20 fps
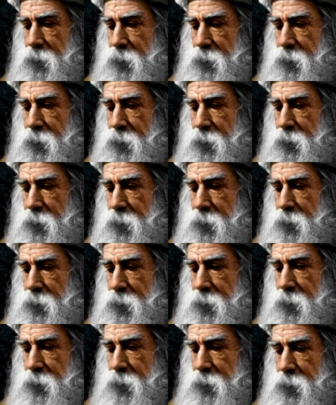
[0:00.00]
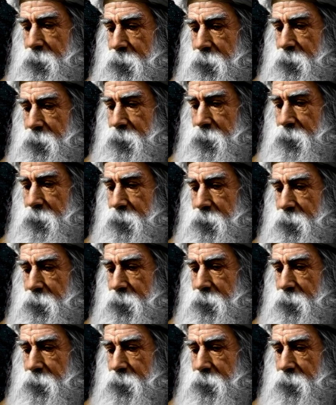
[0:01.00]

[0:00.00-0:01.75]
Nobody speaks.